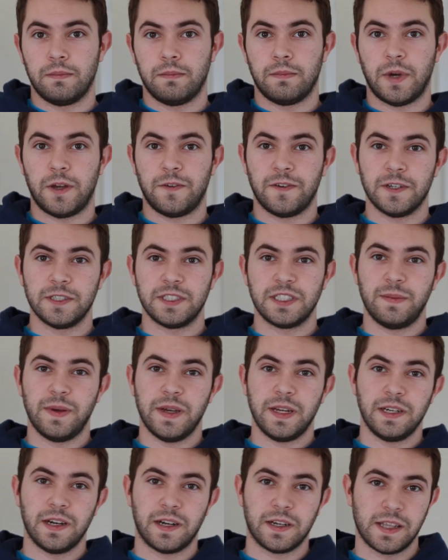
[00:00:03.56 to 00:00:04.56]
My first
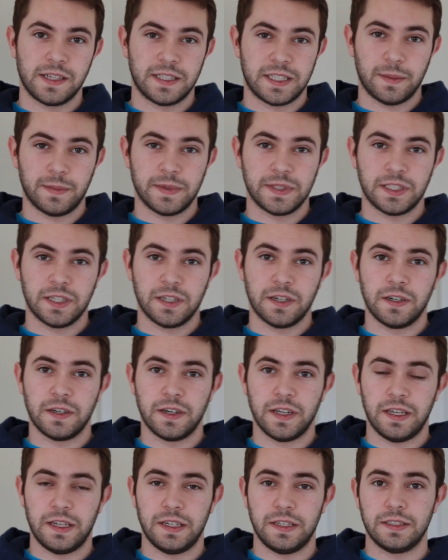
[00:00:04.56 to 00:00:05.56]
opinion on this episode
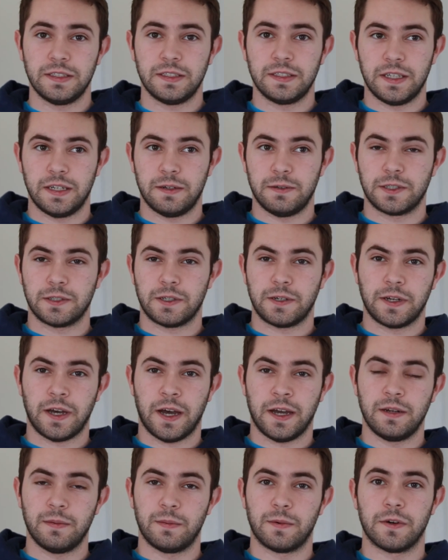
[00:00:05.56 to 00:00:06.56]
is it was
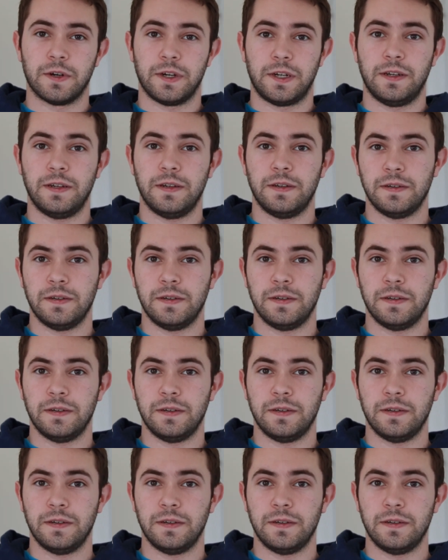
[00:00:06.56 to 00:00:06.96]
kind of boring.